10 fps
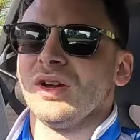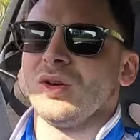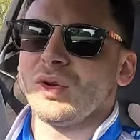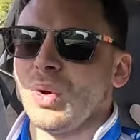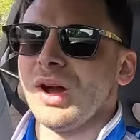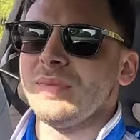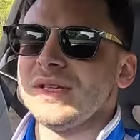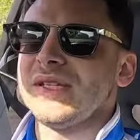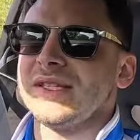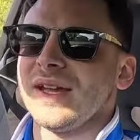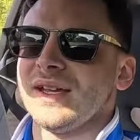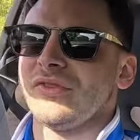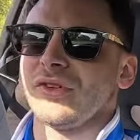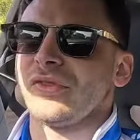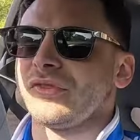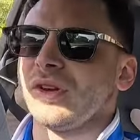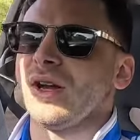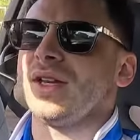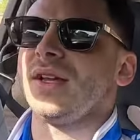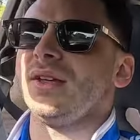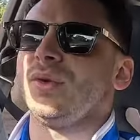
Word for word: But quite a busy day for a Friday.